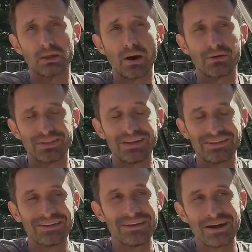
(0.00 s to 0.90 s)
about that,
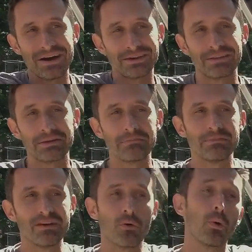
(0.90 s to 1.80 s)
uh,
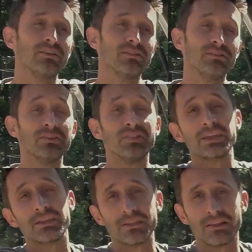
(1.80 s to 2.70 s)
if it was indeed
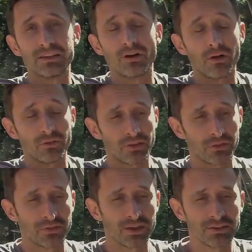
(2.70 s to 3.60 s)
thinking that led to all those
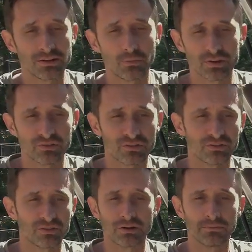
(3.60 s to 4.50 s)
other things, and it wasn't
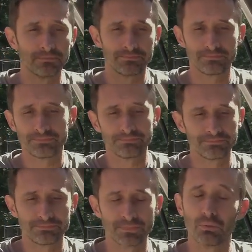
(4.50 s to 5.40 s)
just you know
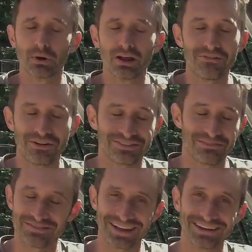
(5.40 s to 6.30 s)
you know, whatever,
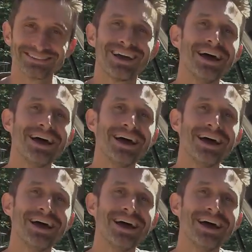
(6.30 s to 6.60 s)
something else.